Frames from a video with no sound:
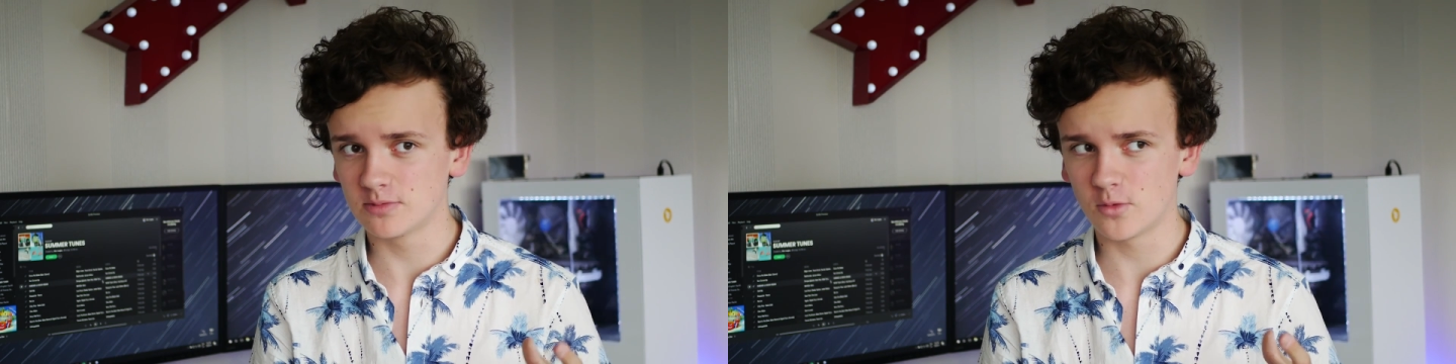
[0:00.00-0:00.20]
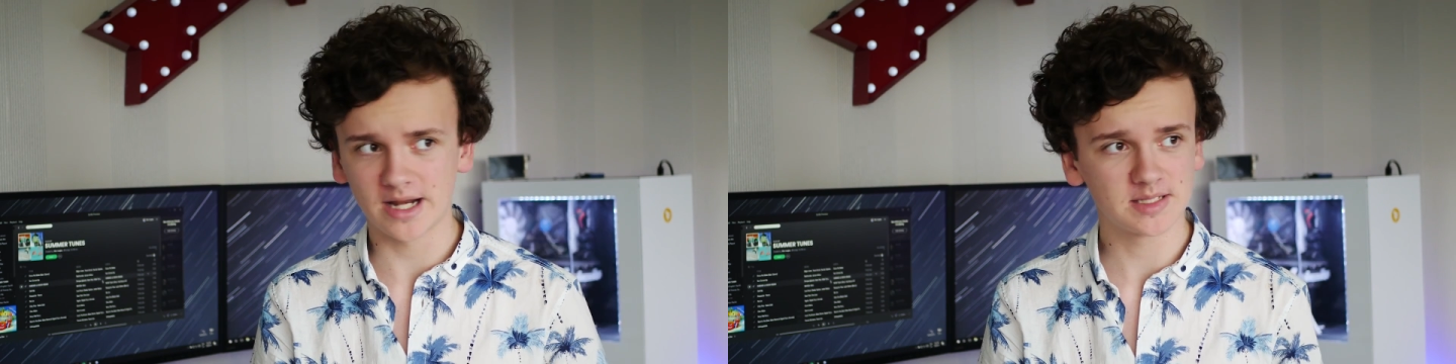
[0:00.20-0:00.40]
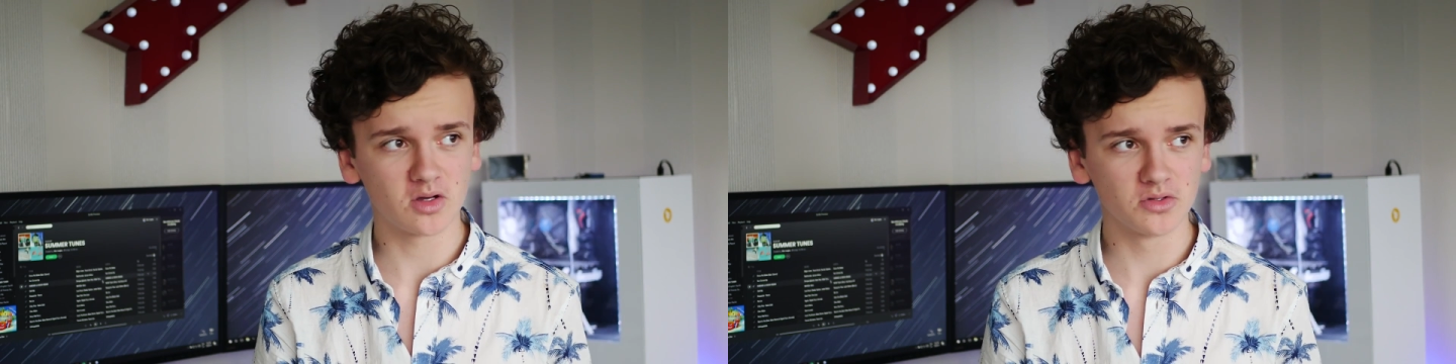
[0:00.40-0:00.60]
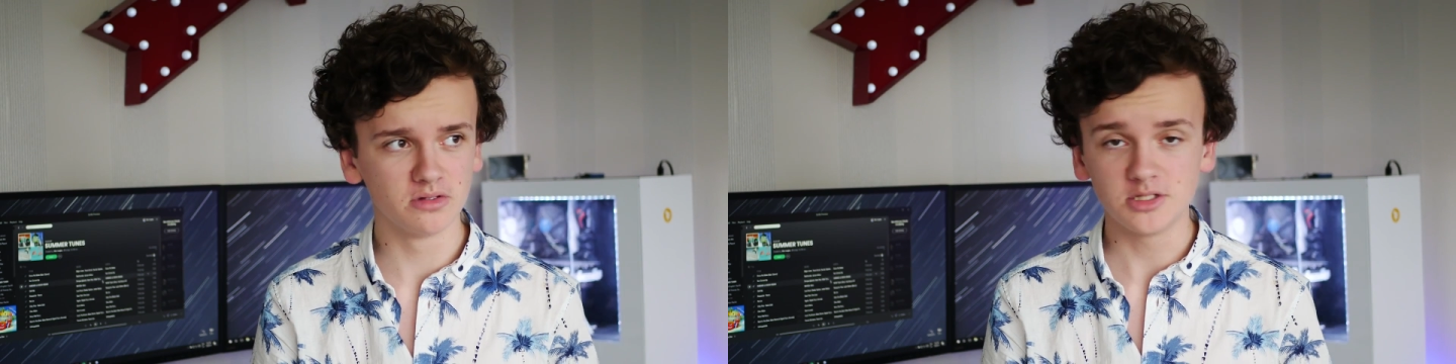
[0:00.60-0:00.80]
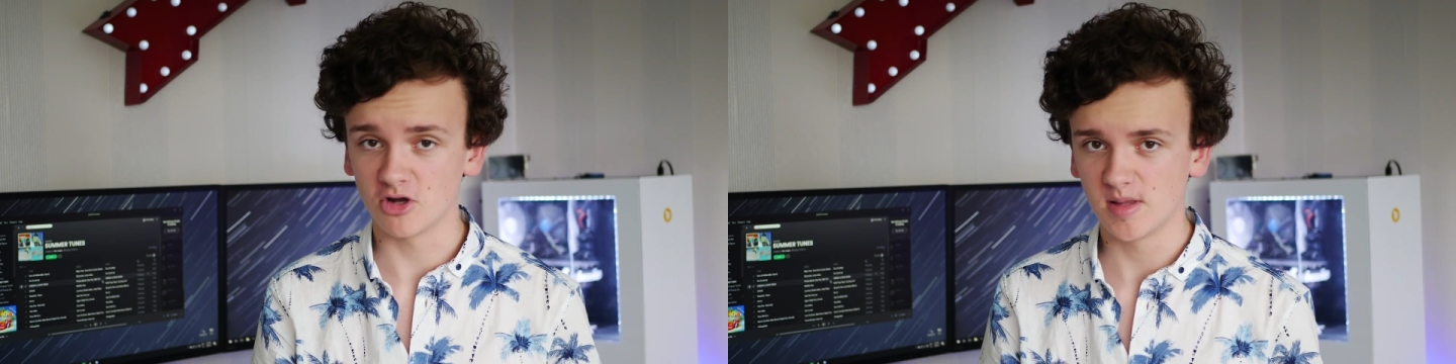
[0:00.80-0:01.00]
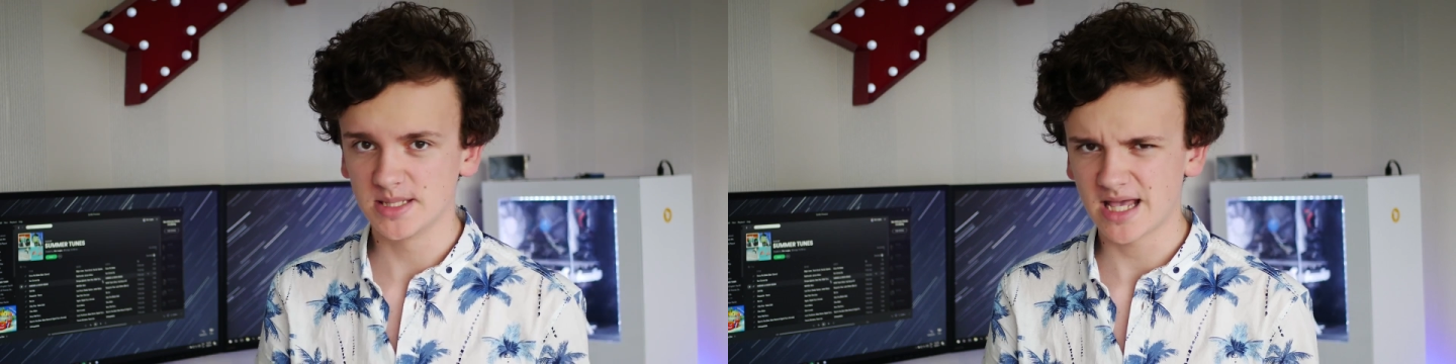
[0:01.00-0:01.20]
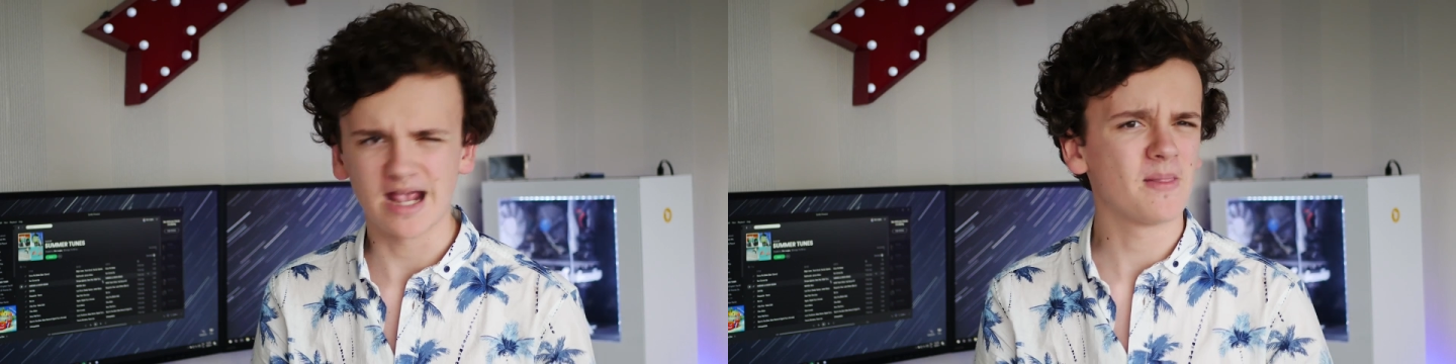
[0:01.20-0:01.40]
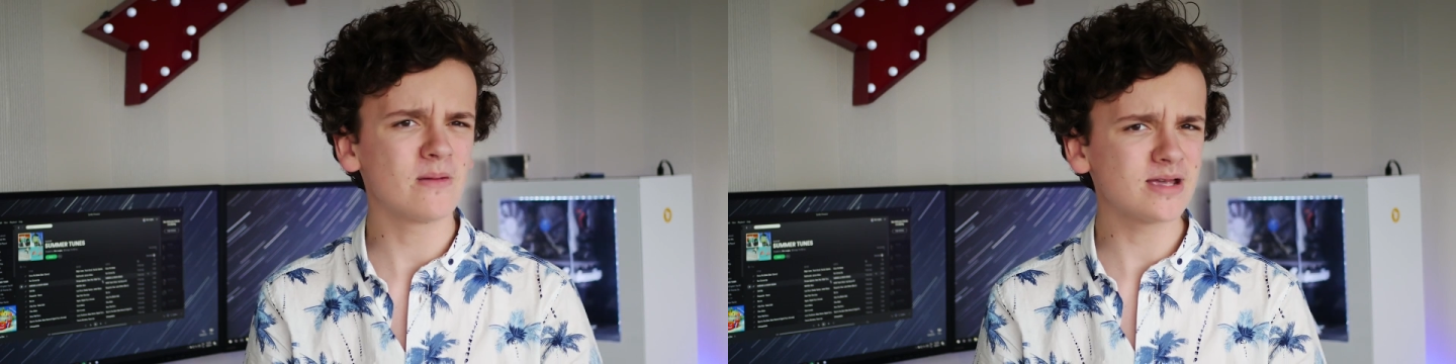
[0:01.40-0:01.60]
when it's on during the day,
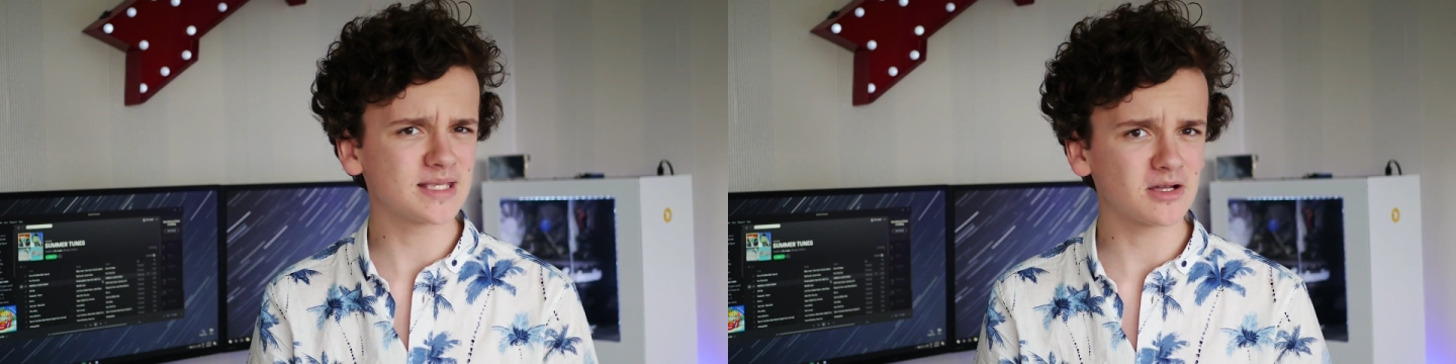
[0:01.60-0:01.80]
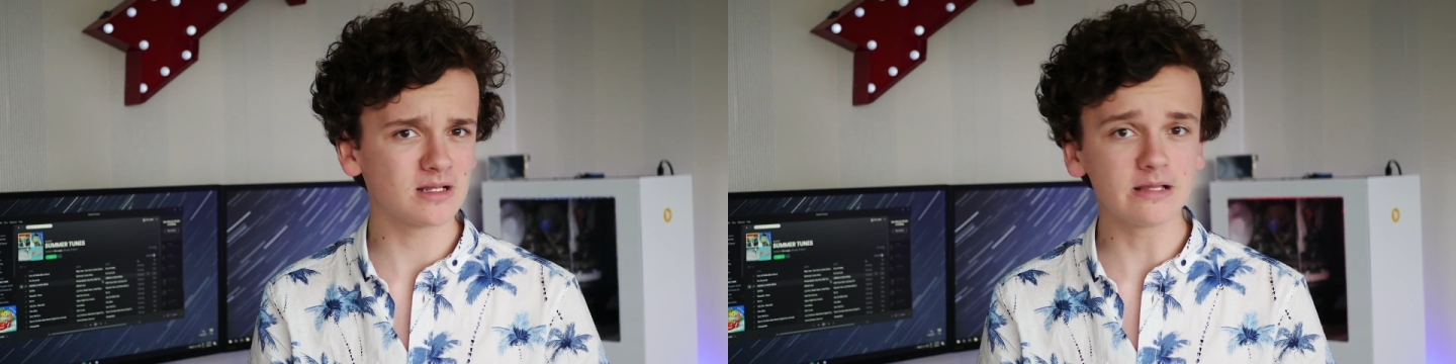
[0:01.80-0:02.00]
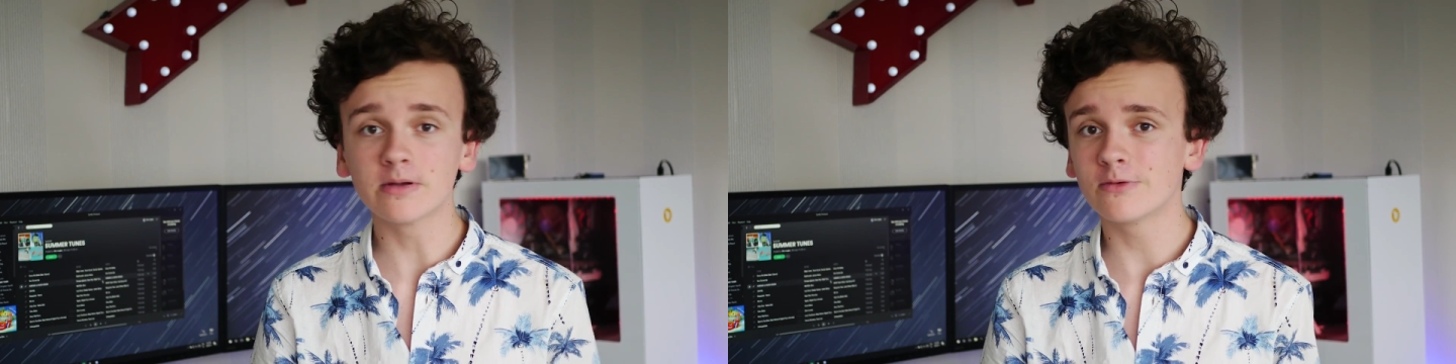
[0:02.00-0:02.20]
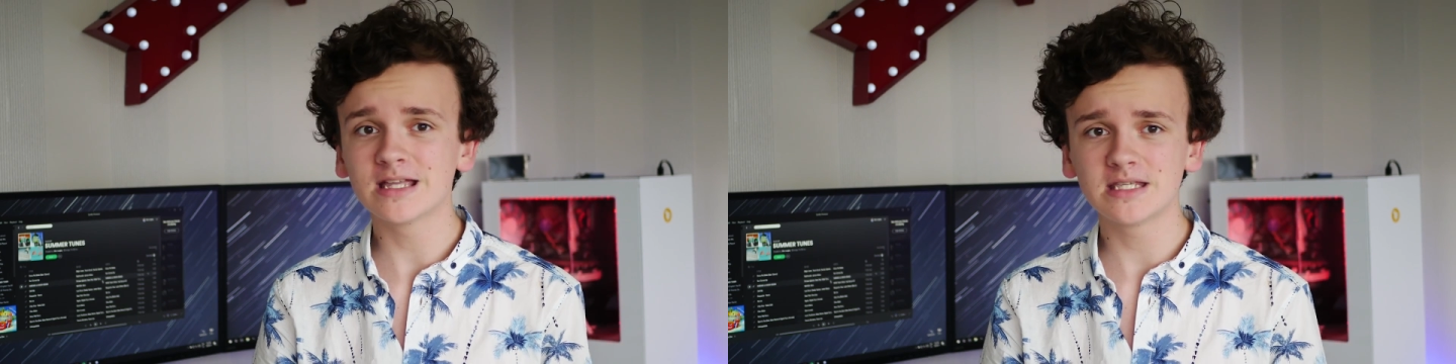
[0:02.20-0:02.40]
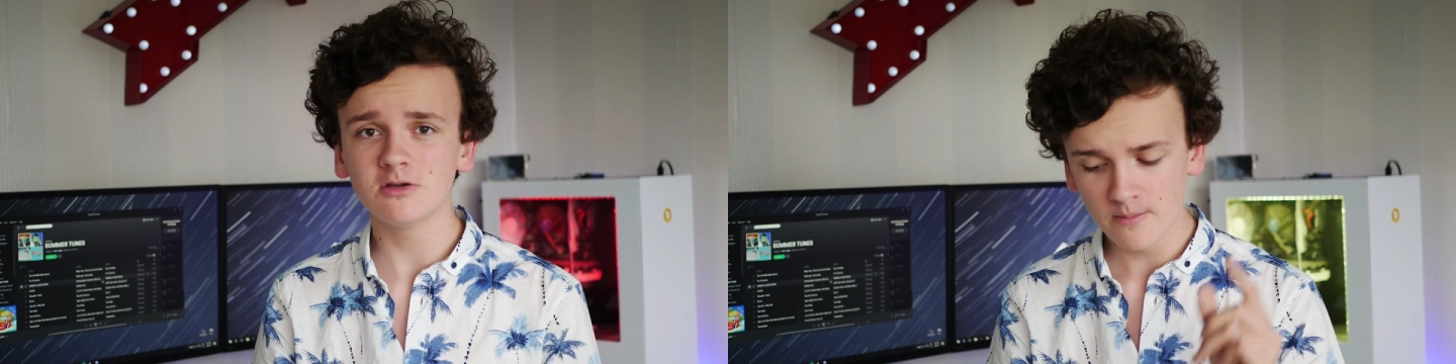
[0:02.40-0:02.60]
and that may sound a little bit weird to you,